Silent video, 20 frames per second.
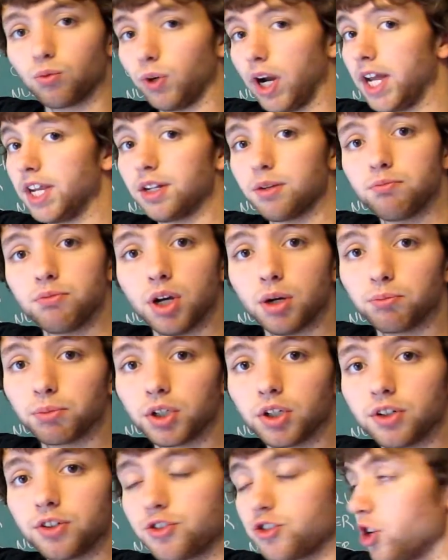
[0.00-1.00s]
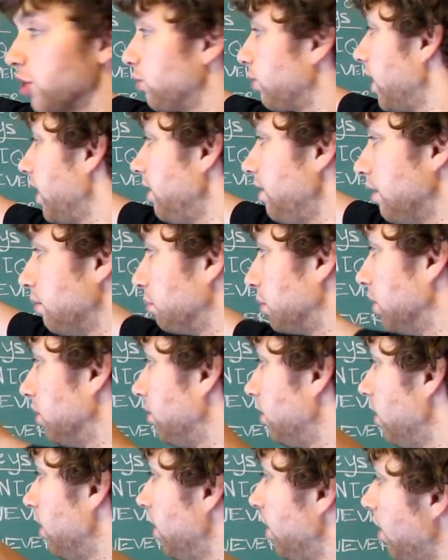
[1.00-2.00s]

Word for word: random number, generated number.